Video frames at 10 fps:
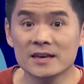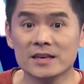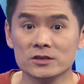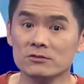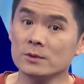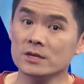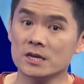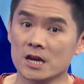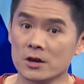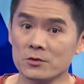that you've been
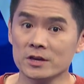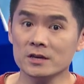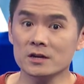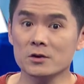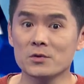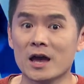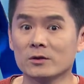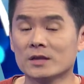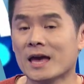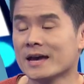carrying
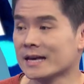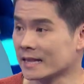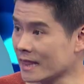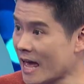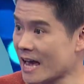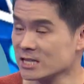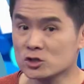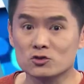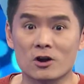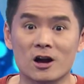around glass
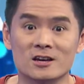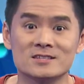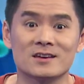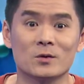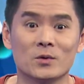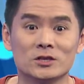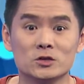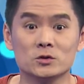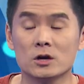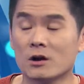straws when
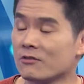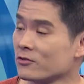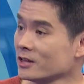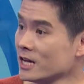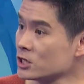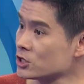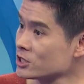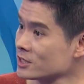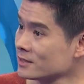you go out for lunch.